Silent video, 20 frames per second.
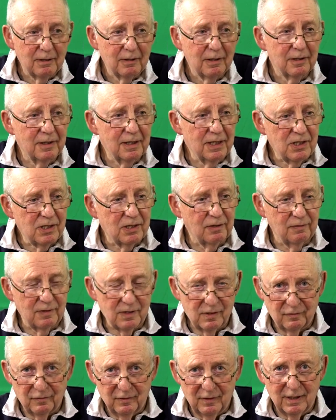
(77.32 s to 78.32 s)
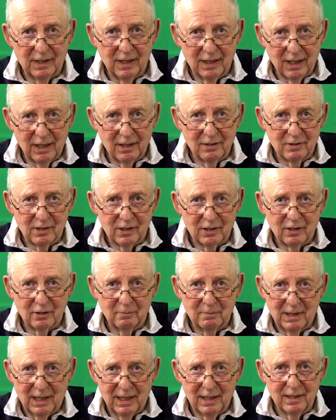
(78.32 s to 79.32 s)
This, if it's fully loaded,
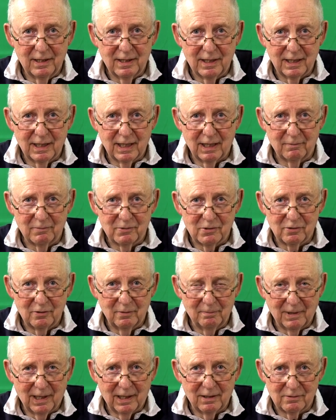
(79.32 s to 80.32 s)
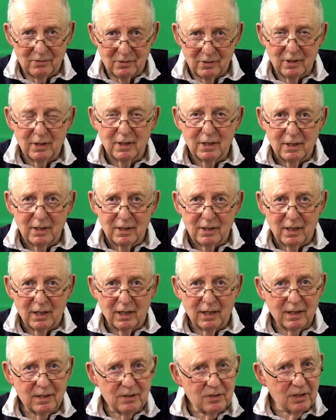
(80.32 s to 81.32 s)
could be anything up to about
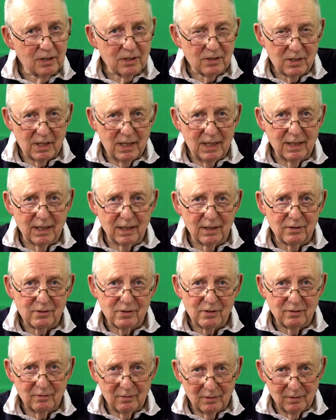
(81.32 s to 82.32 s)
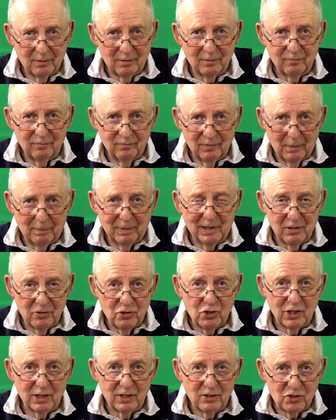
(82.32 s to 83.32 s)
6 kilos,
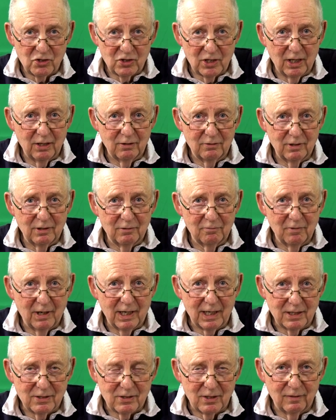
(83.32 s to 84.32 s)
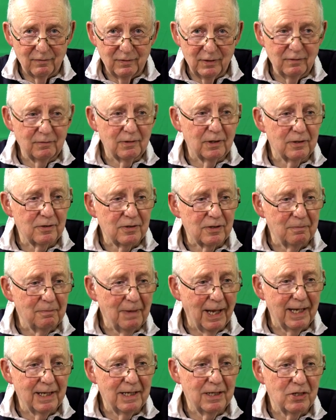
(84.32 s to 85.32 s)
approaching a stone in weight. And if you've got to
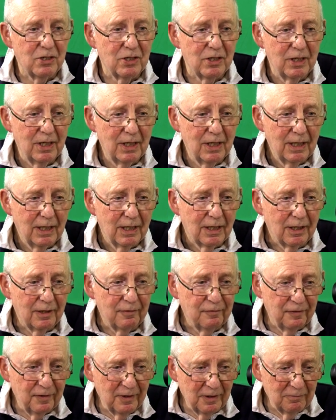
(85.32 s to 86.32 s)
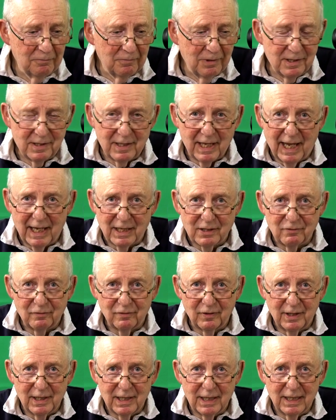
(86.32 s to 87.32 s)
manage and film with that
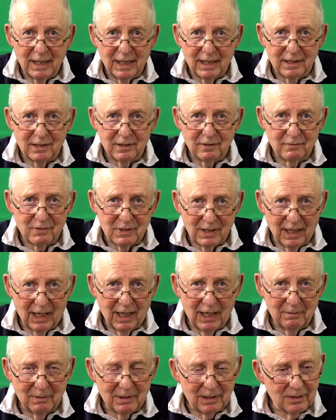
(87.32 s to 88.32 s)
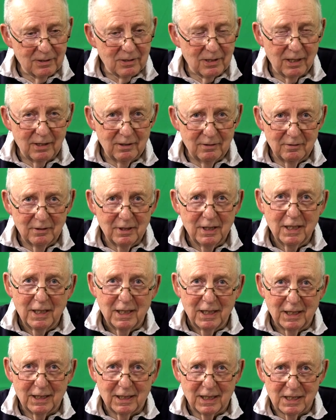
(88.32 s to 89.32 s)
for any length of time, I can tell you
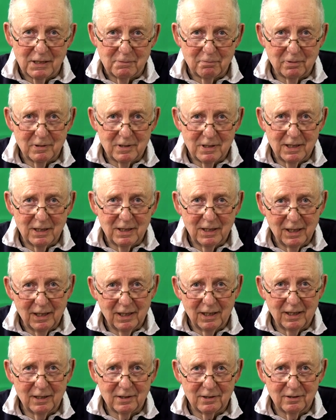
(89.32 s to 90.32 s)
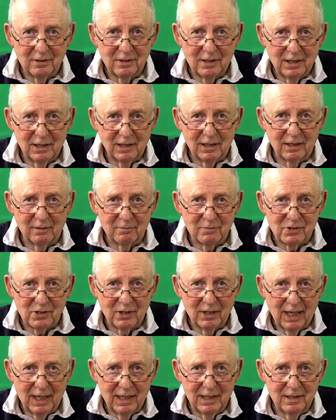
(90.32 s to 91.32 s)
it gets pretty hard on the arms.
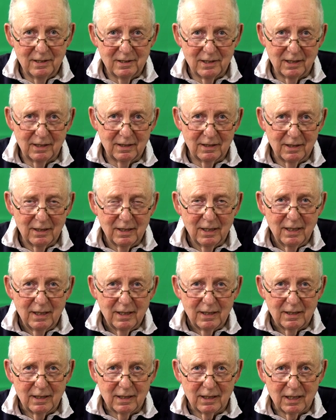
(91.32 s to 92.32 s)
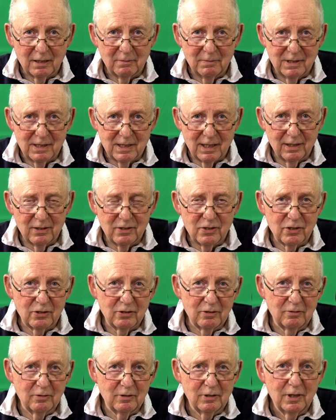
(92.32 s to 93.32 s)
So anything that could be done
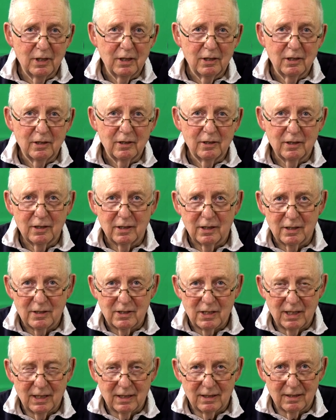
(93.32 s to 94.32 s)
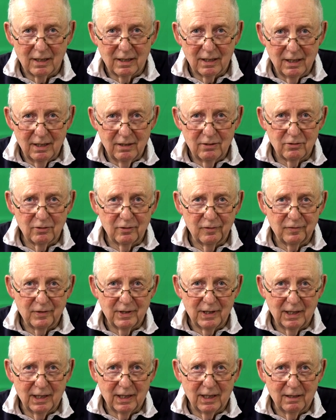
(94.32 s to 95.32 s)
to take the load off
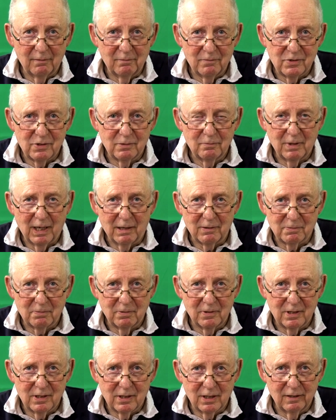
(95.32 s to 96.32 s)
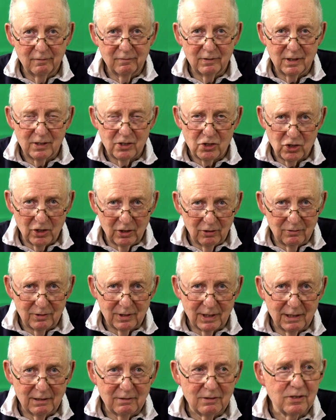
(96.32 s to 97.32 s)
the arms and perhaps put it over your
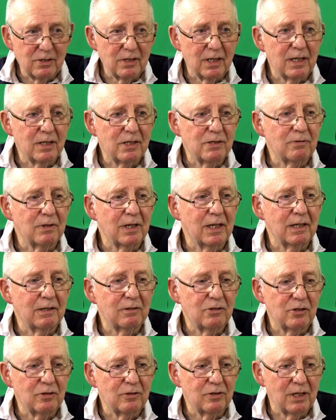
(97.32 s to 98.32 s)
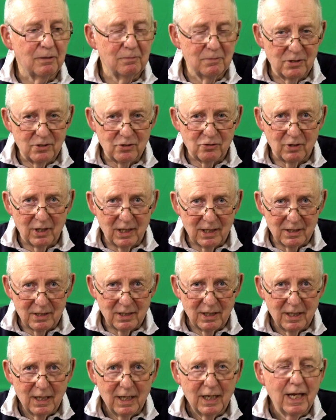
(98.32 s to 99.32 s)
shoulder, as I shall demonstrate,
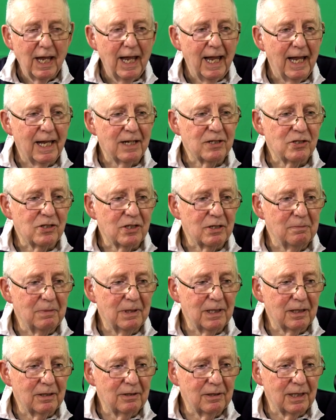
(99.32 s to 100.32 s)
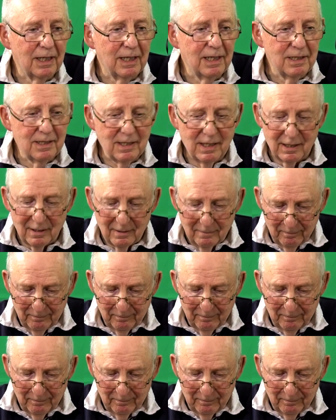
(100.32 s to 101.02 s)
has to be a good idea.